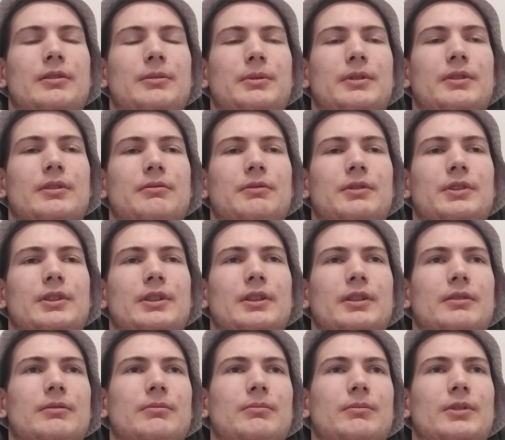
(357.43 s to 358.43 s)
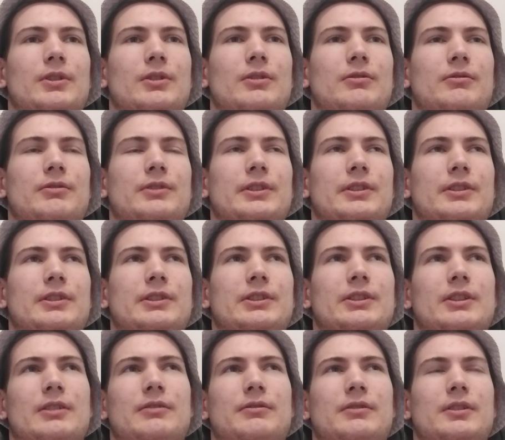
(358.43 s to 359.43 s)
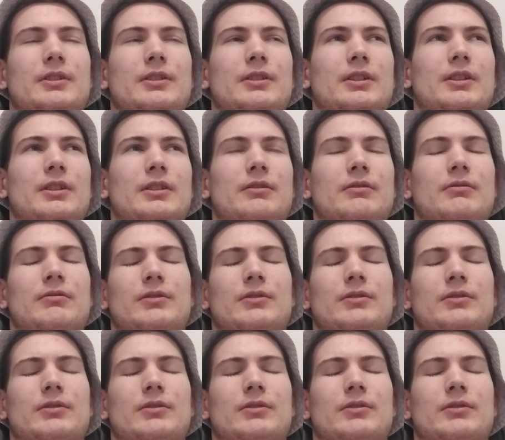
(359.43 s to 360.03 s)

I mean, there were like nerves and stuff, and then I had,